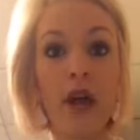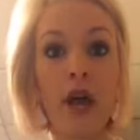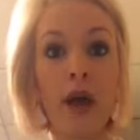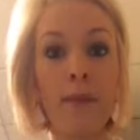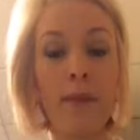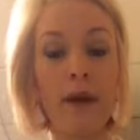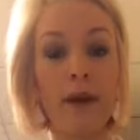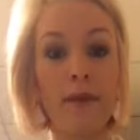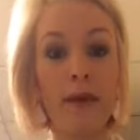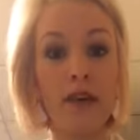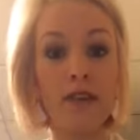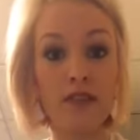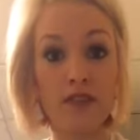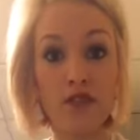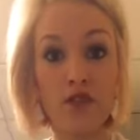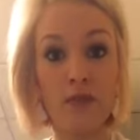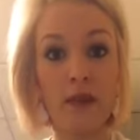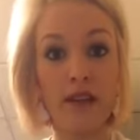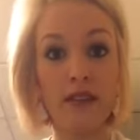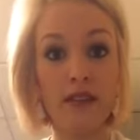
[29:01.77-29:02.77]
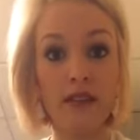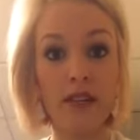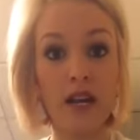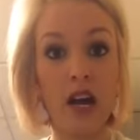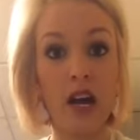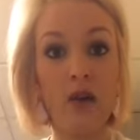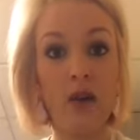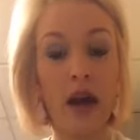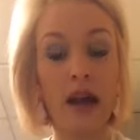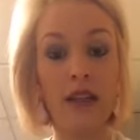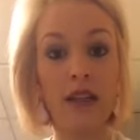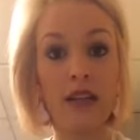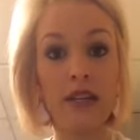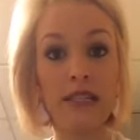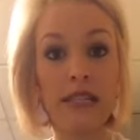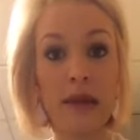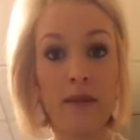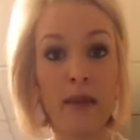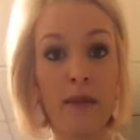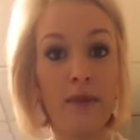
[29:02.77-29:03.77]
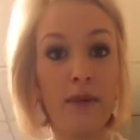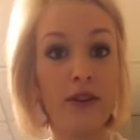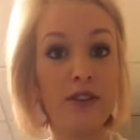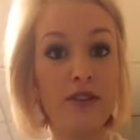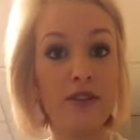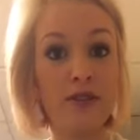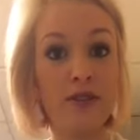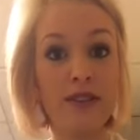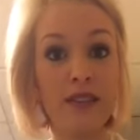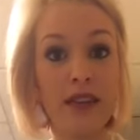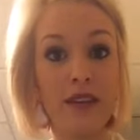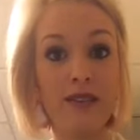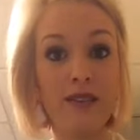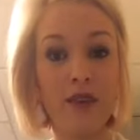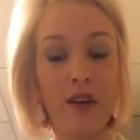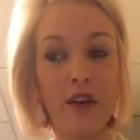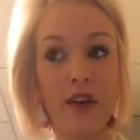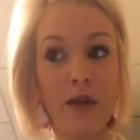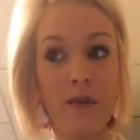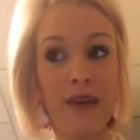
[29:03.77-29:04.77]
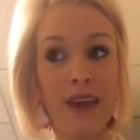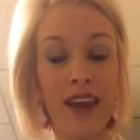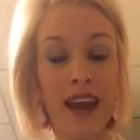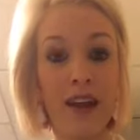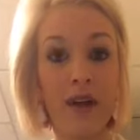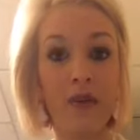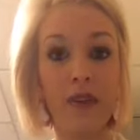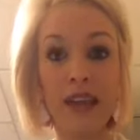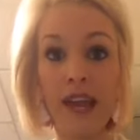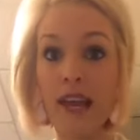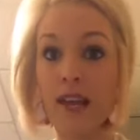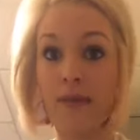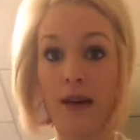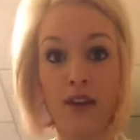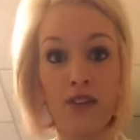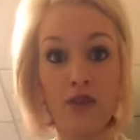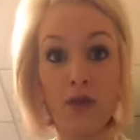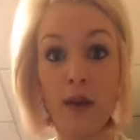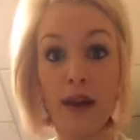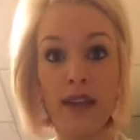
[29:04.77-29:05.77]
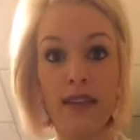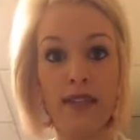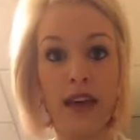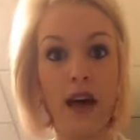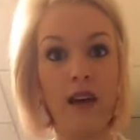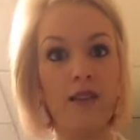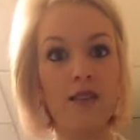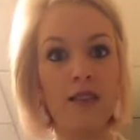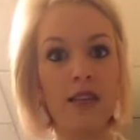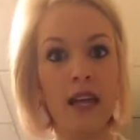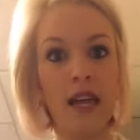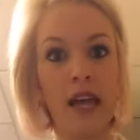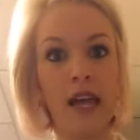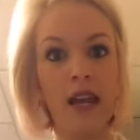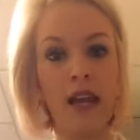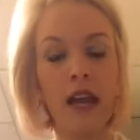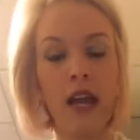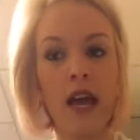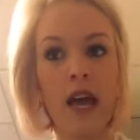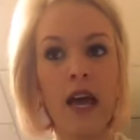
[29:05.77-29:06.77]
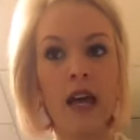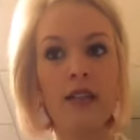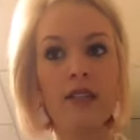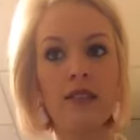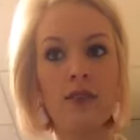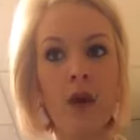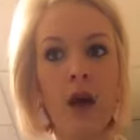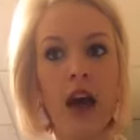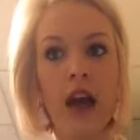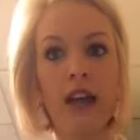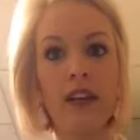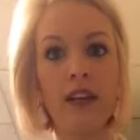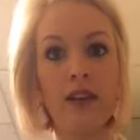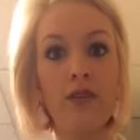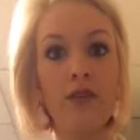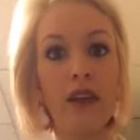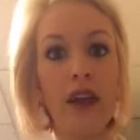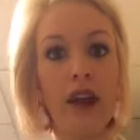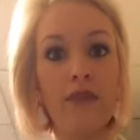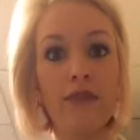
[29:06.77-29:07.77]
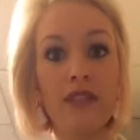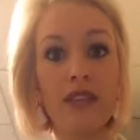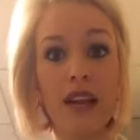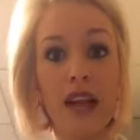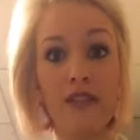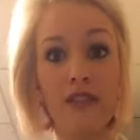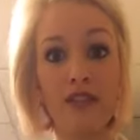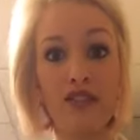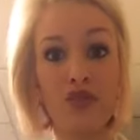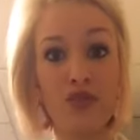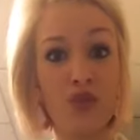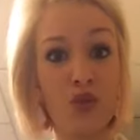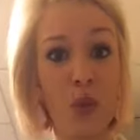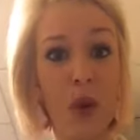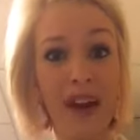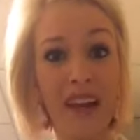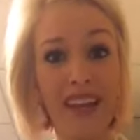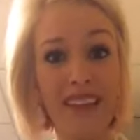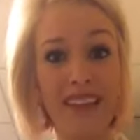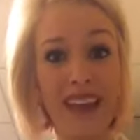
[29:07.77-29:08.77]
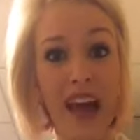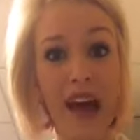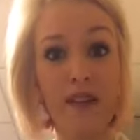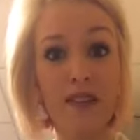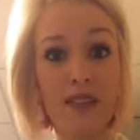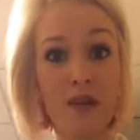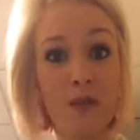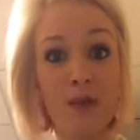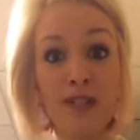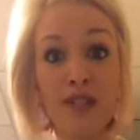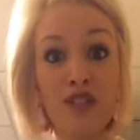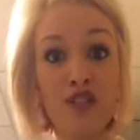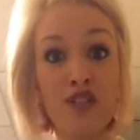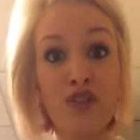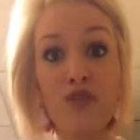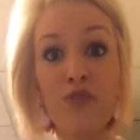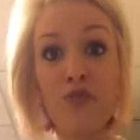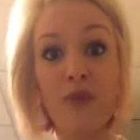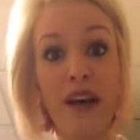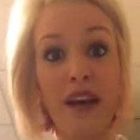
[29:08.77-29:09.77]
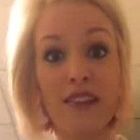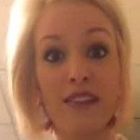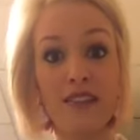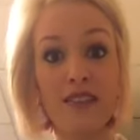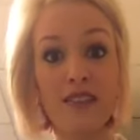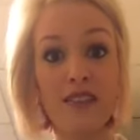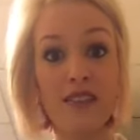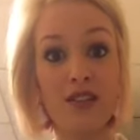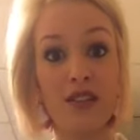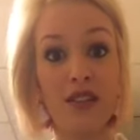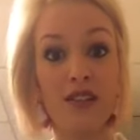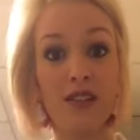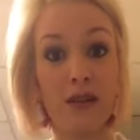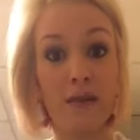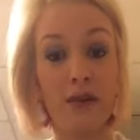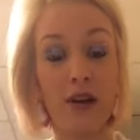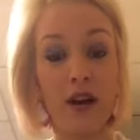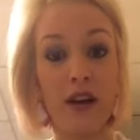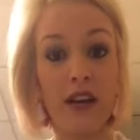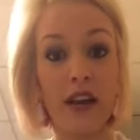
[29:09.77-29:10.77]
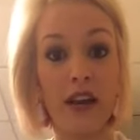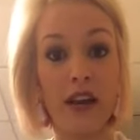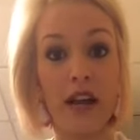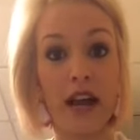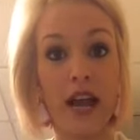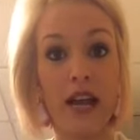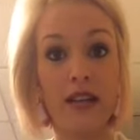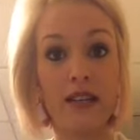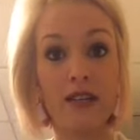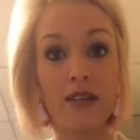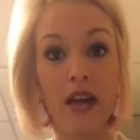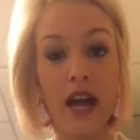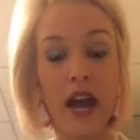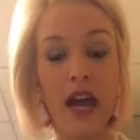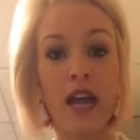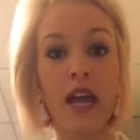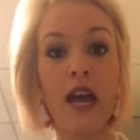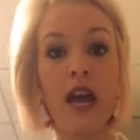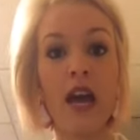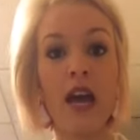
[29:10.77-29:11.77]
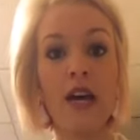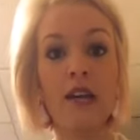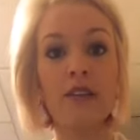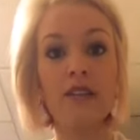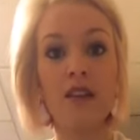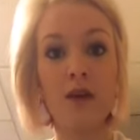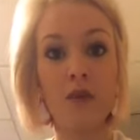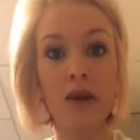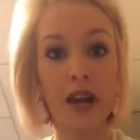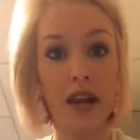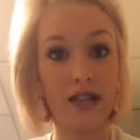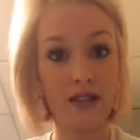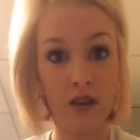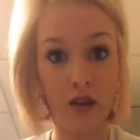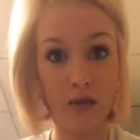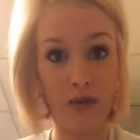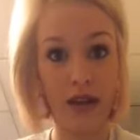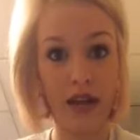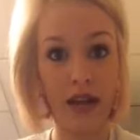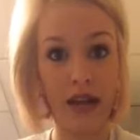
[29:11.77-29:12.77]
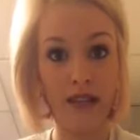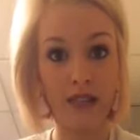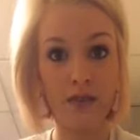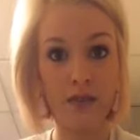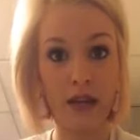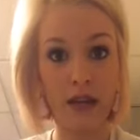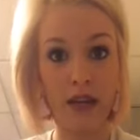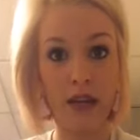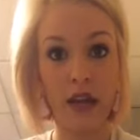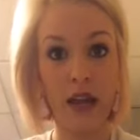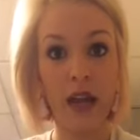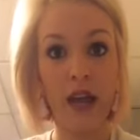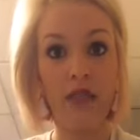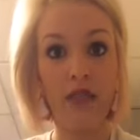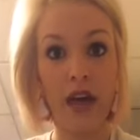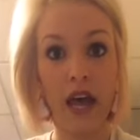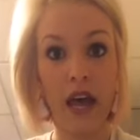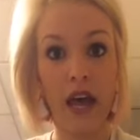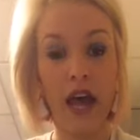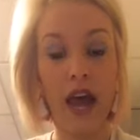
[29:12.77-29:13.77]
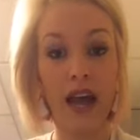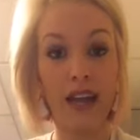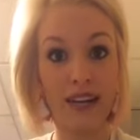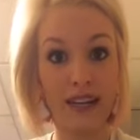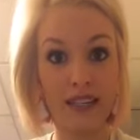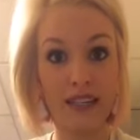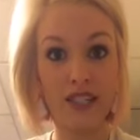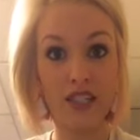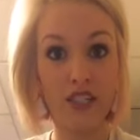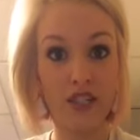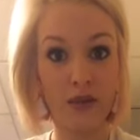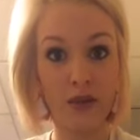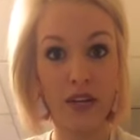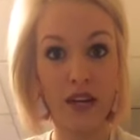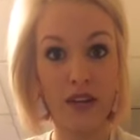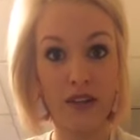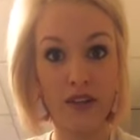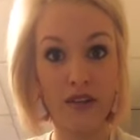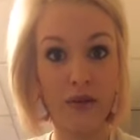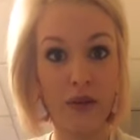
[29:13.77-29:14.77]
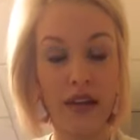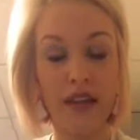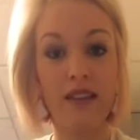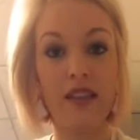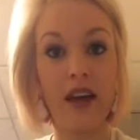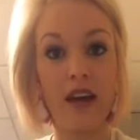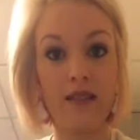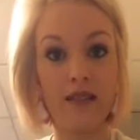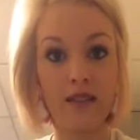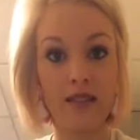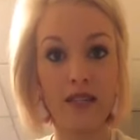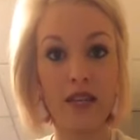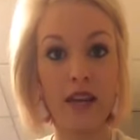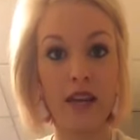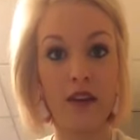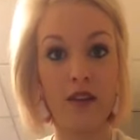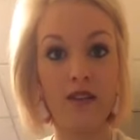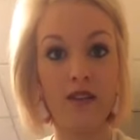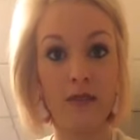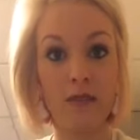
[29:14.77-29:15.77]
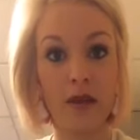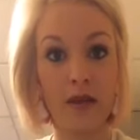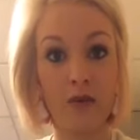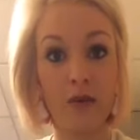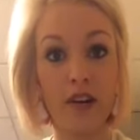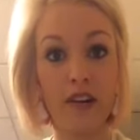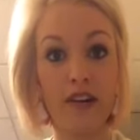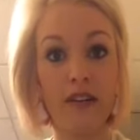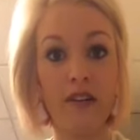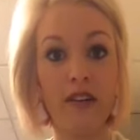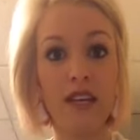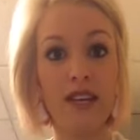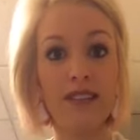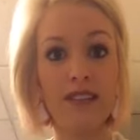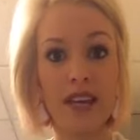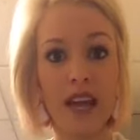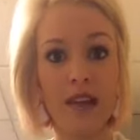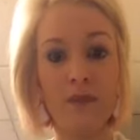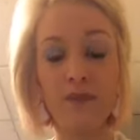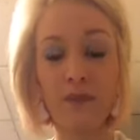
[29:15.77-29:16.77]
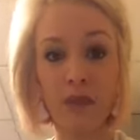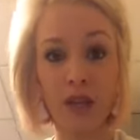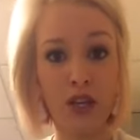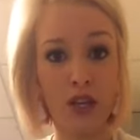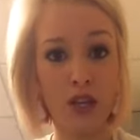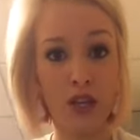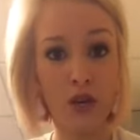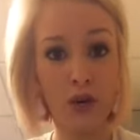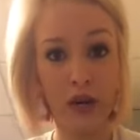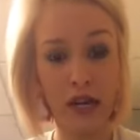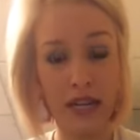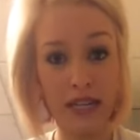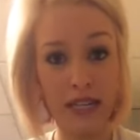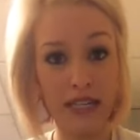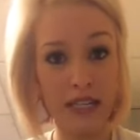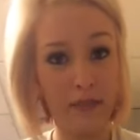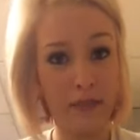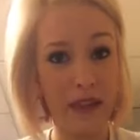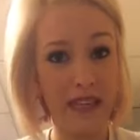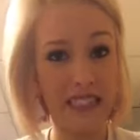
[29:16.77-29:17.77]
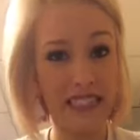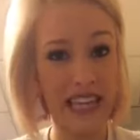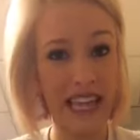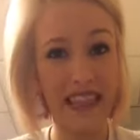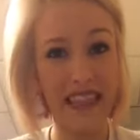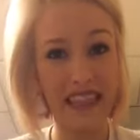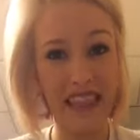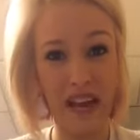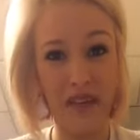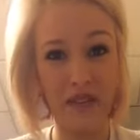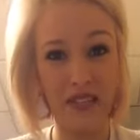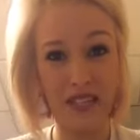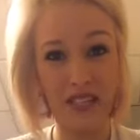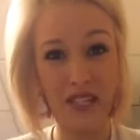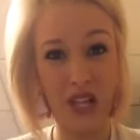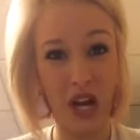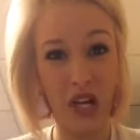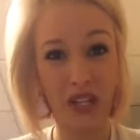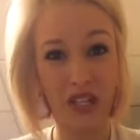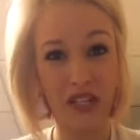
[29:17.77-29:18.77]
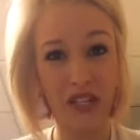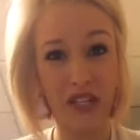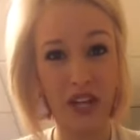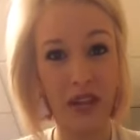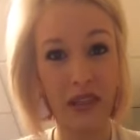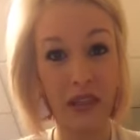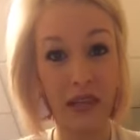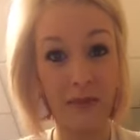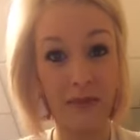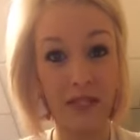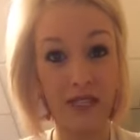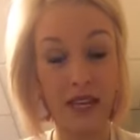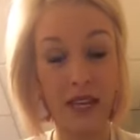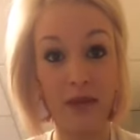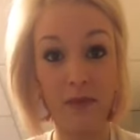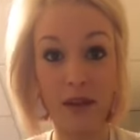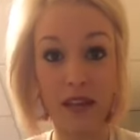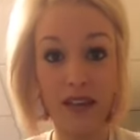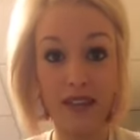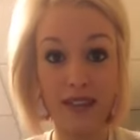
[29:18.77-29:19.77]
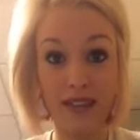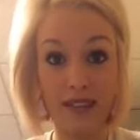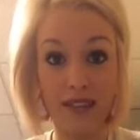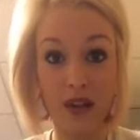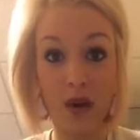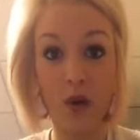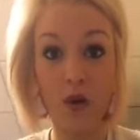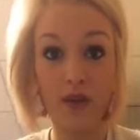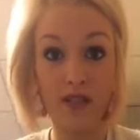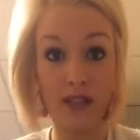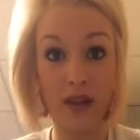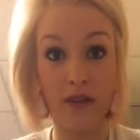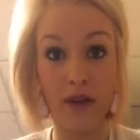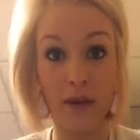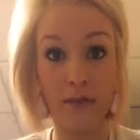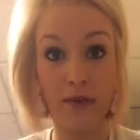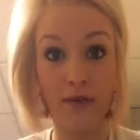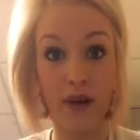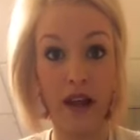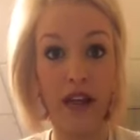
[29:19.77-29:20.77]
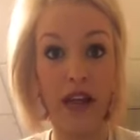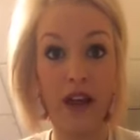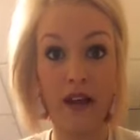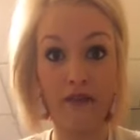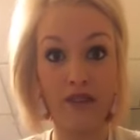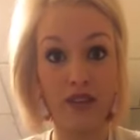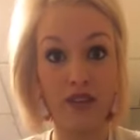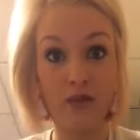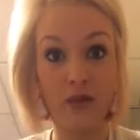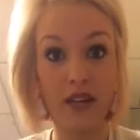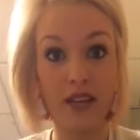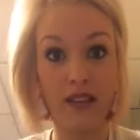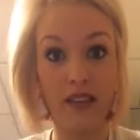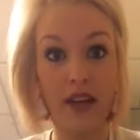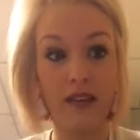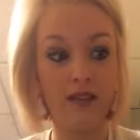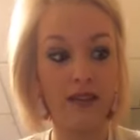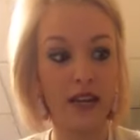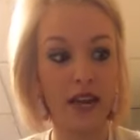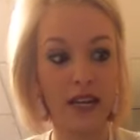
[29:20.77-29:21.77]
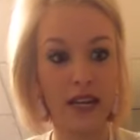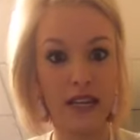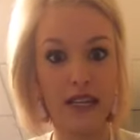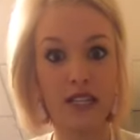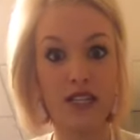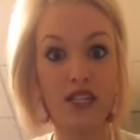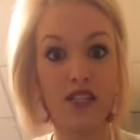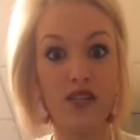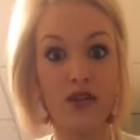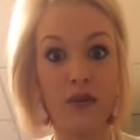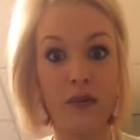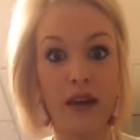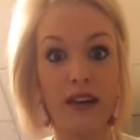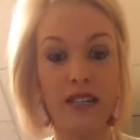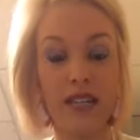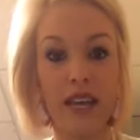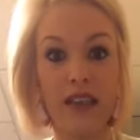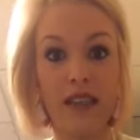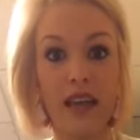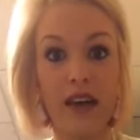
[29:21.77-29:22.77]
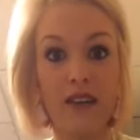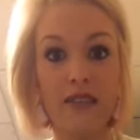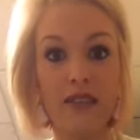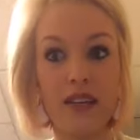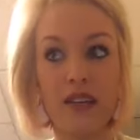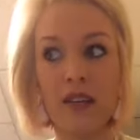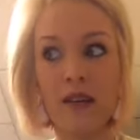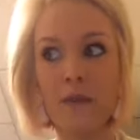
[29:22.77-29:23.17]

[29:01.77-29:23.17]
But about 2 months ago, I looked at my personal sales volume and I only had about 20,000 in. And so I knew that I was going to have to do 20,000 with 2 months to the seminar year end, okay? And so when I told my husband that I needed to do another 20,000 to hit ultimate royal, he said, you're going to spend $10,000 on lipstick because it's a wholesale number, right? Of the 20,000, I needed to do about 10,000.